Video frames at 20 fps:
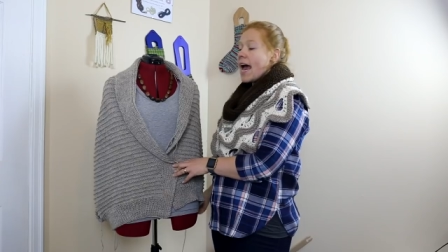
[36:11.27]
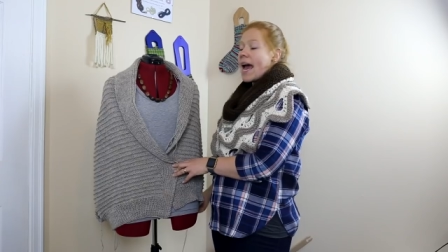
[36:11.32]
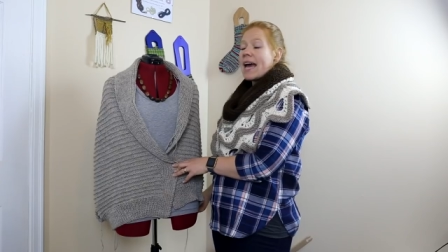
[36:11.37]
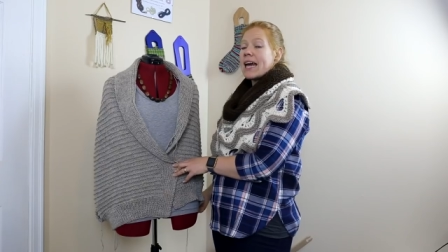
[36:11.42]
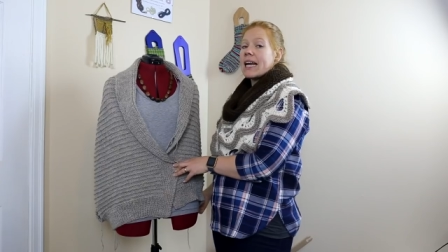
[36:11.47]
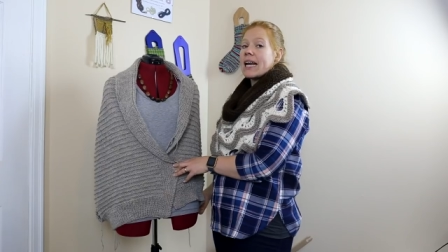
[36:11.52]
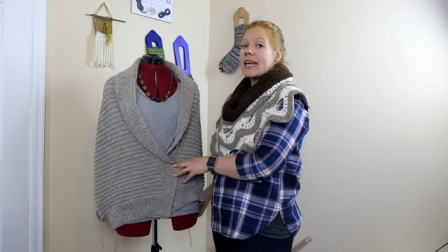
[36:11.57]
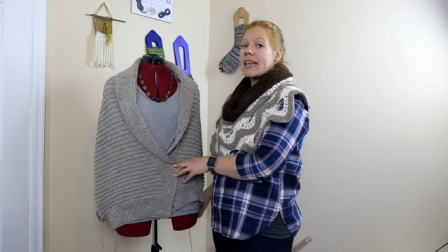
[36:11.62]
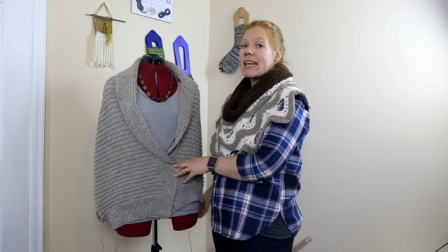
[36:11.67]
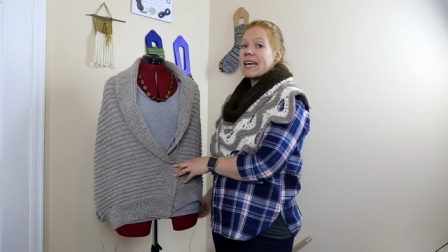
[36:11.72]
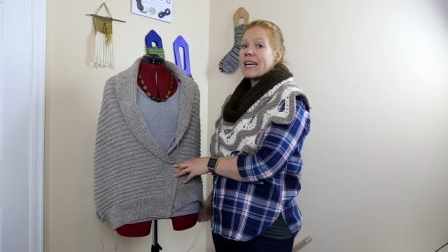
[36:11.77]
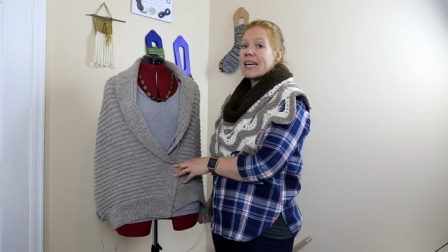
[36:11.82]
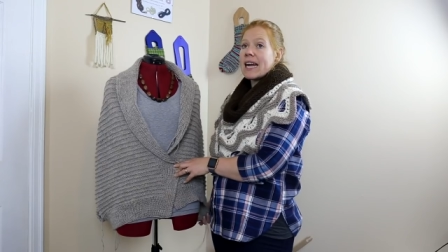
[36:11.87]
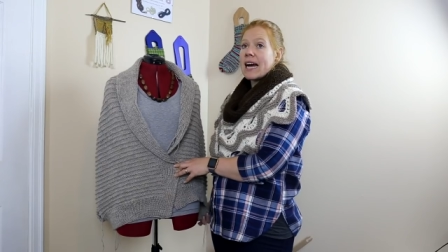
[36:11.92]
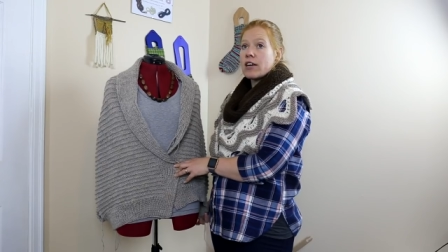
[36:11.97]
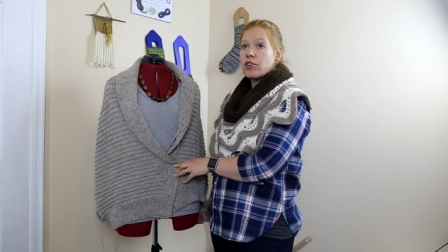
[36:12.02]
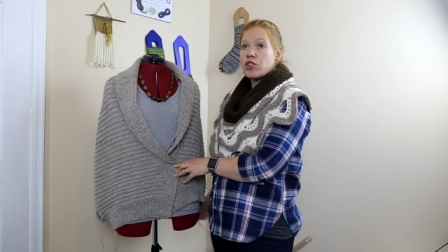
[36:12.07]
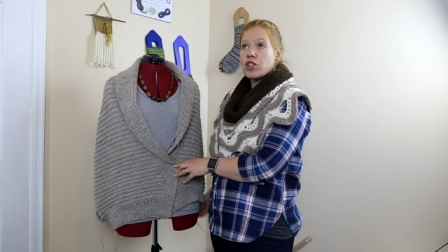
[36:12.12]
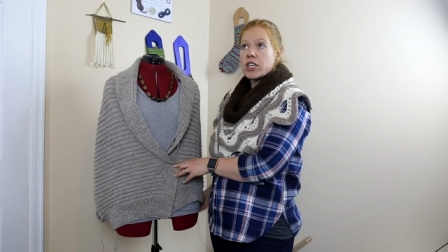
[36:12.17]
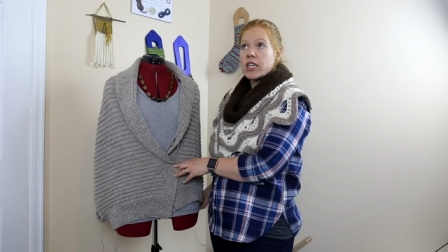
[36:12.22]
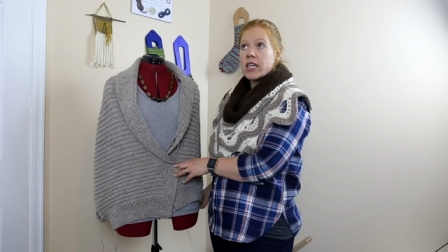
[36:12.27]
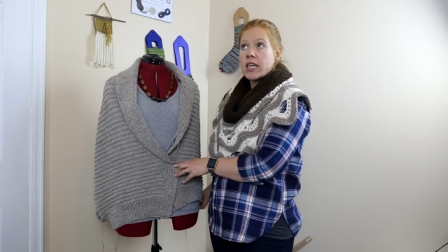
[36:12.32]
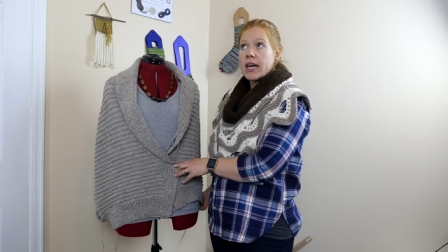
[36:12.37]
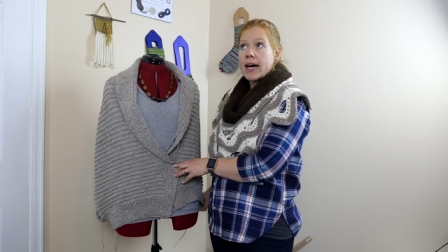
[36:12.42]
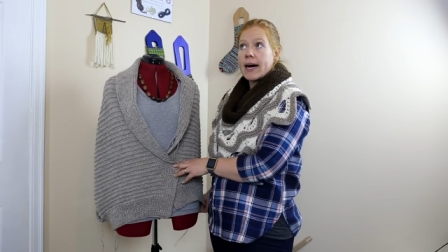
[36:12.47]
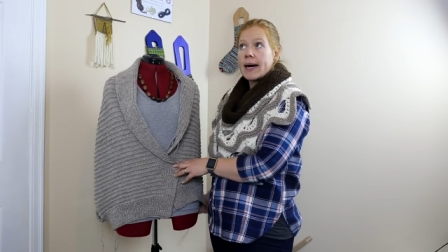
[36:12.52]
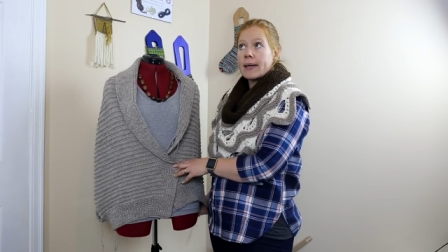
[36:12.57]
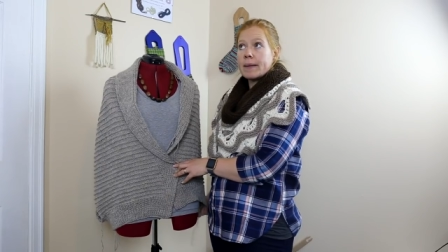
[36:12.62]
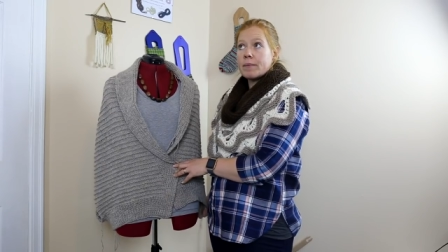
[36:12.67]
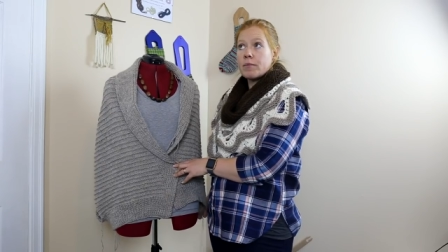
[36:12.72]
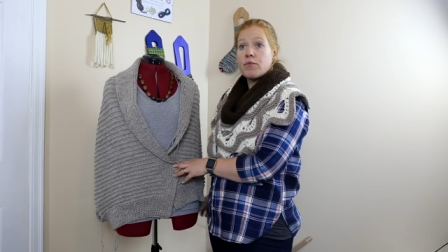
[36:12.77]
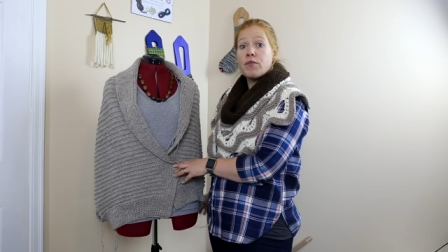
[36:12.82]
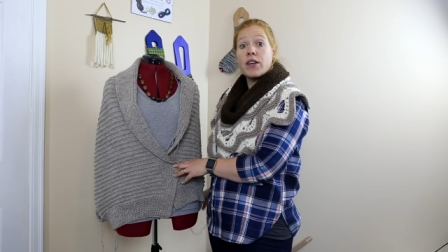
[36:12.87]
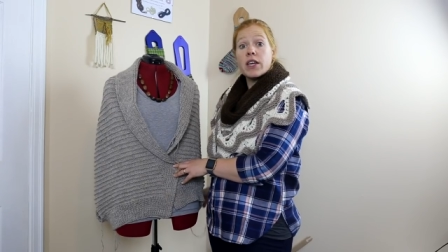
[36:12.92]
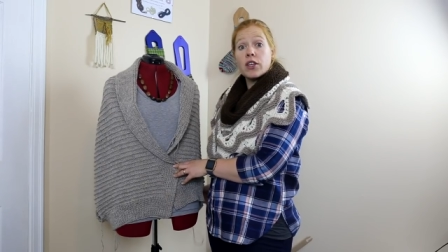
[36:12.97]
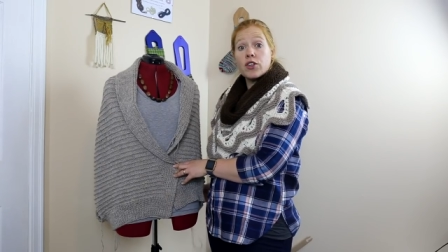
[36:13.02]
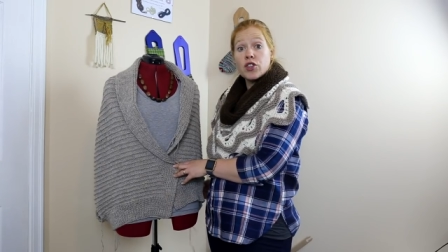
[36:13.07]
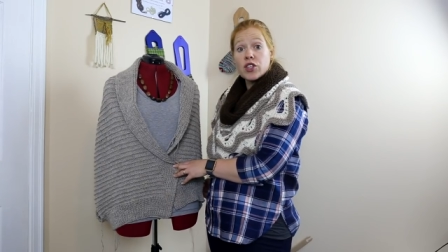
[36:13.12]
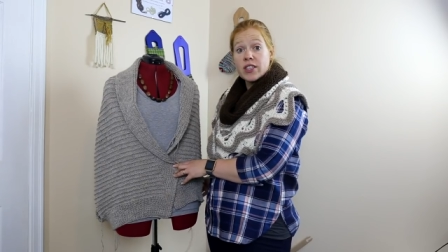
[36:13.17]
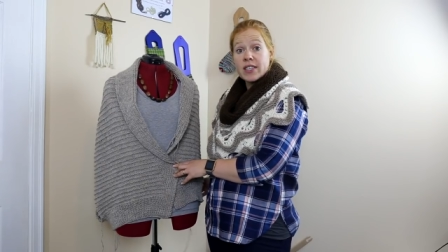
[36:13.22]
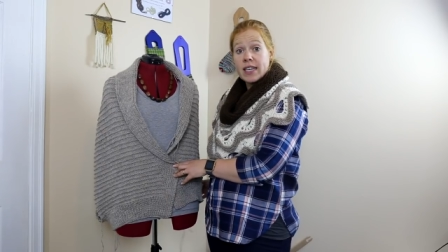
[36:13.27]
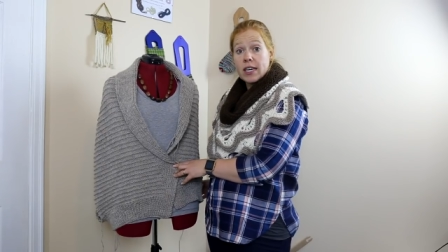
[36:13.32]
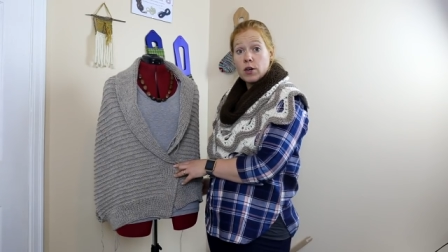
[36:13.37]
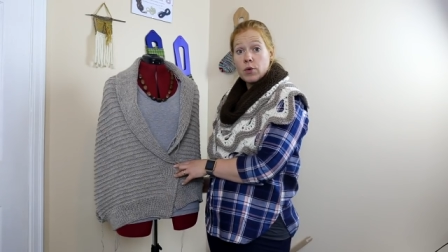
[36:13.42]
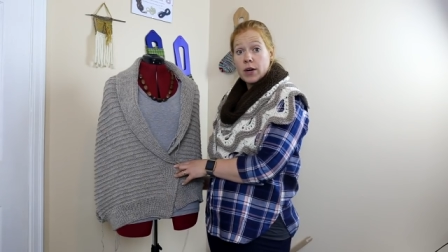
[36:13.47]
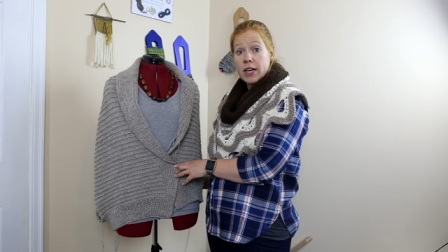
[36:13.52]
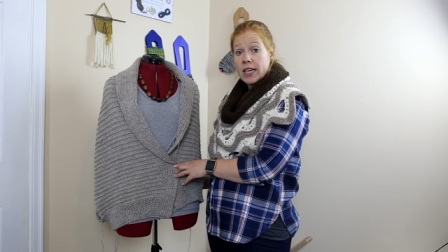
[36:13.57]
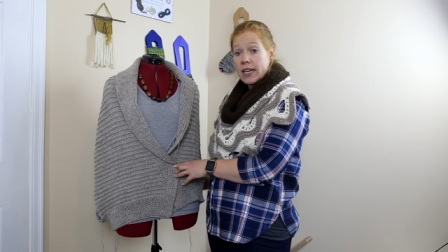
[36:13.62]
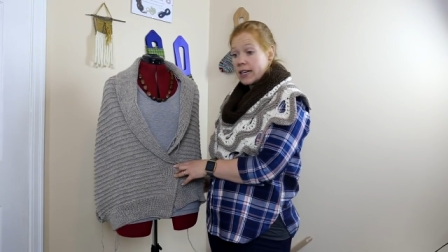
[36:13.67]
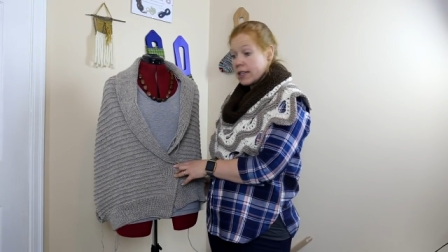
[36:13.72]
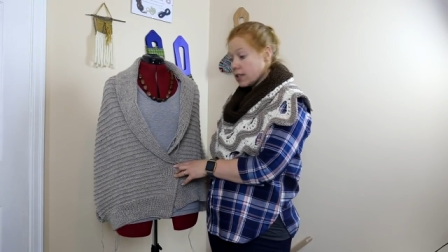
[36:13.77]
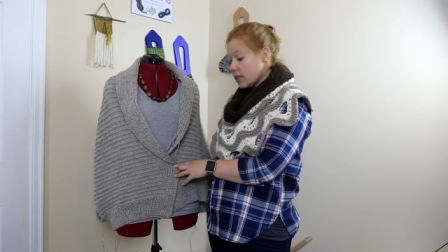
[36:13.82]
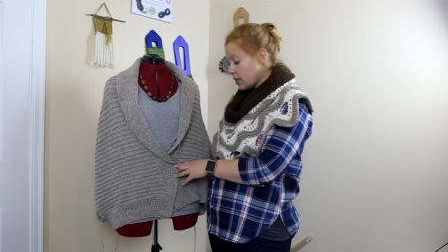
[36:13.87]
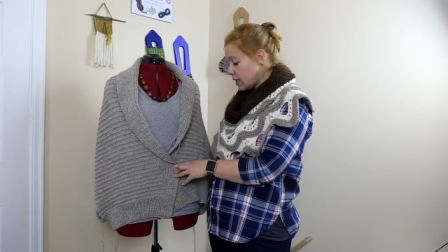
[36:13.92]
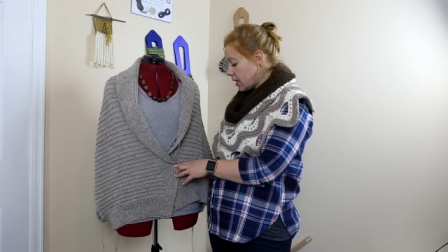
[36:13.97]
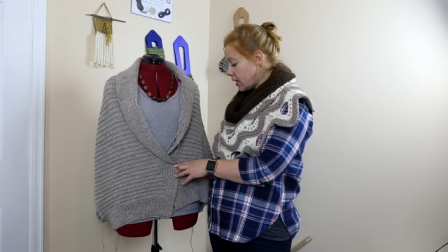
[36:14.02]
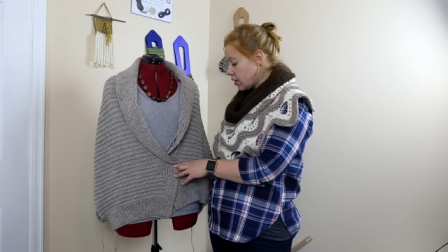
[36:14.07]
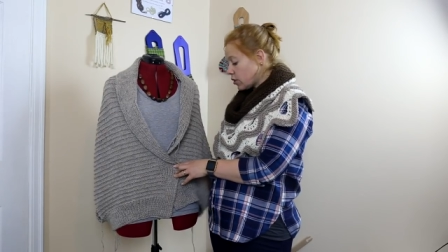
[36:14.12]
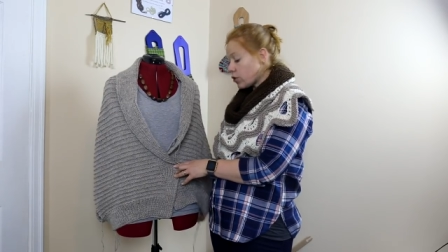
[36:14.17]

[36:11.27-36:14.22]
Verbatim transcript: And I think it actually um, finishes it quite nicely.